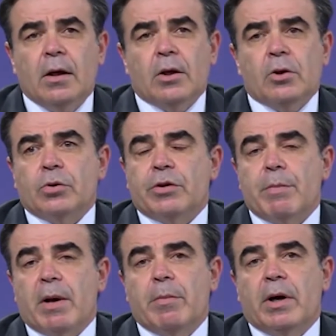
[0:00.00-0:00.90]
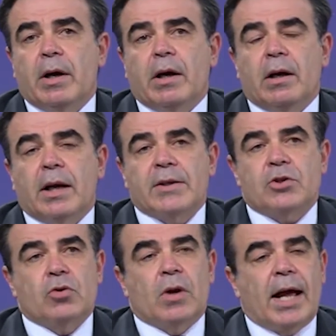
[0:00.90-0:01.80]
You would remember
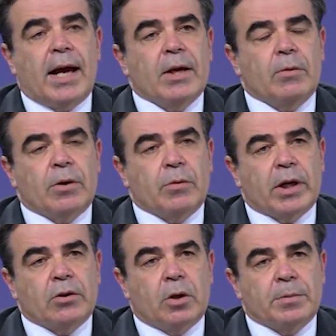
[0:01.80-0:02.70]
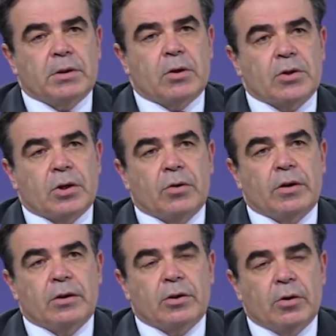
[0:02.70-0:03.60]
last July when we adopted our
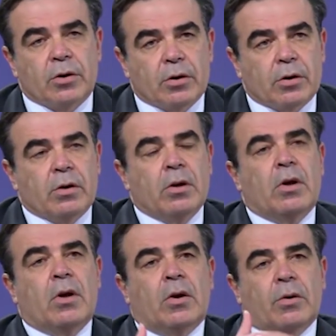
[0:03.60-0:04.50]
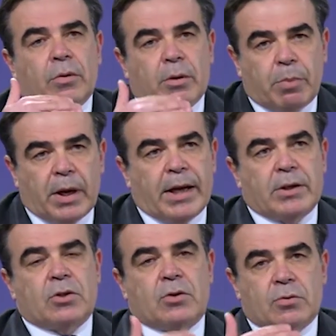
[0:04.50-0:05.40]
security union, we
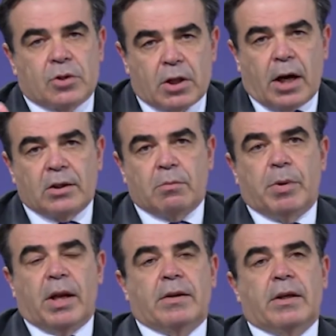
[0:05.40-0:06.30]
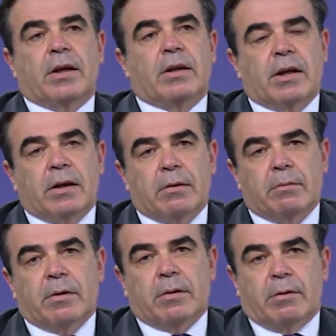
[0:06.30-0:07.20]
pledged to start building the
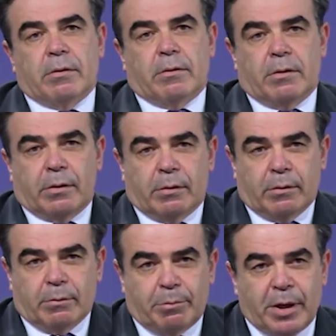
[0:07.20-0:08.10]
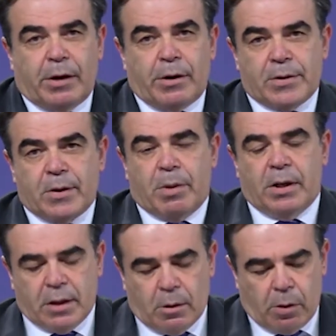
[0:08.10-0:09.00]
pillars, the
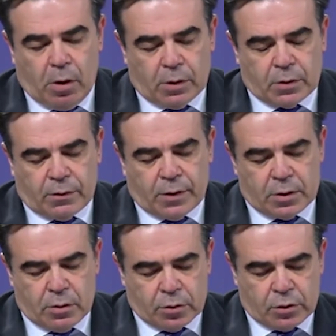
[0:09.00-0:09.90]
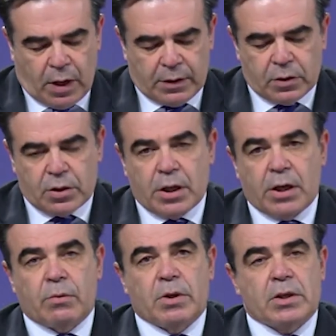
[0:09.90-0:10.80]
building blocks of this new
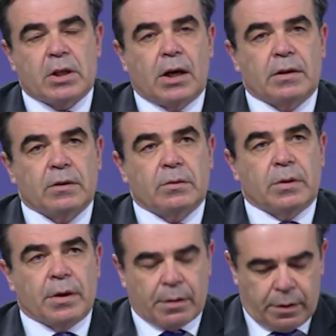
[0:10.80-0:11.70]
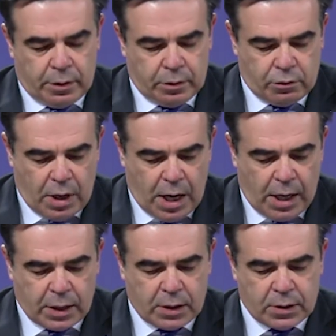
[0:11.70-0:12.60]
strategy. We started with
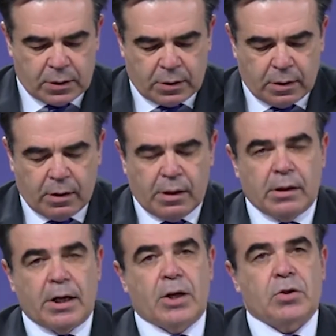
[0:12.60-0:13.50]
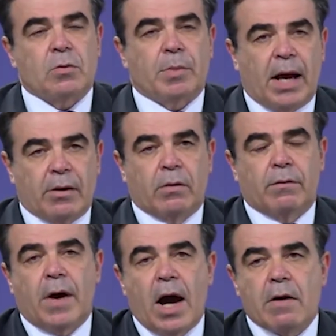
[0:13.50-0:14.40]
drugs, an action plan on
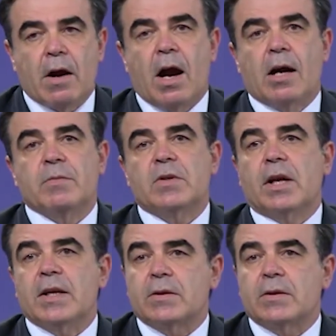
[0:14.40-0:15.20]
firearms.